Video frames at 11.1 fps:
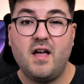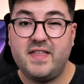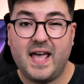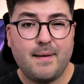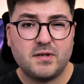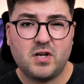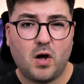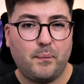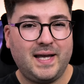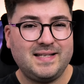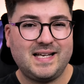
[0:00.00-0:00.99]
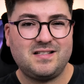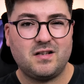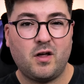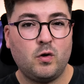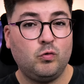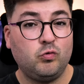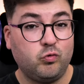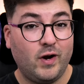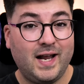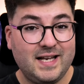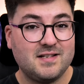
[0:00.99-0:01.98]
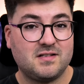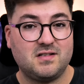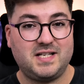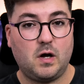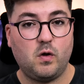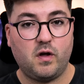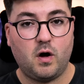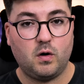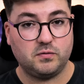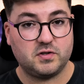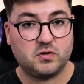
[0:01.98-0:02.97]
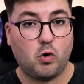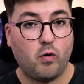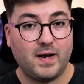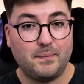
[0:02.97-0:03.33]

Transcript: The MSRP data though really doesn't tell the whole story,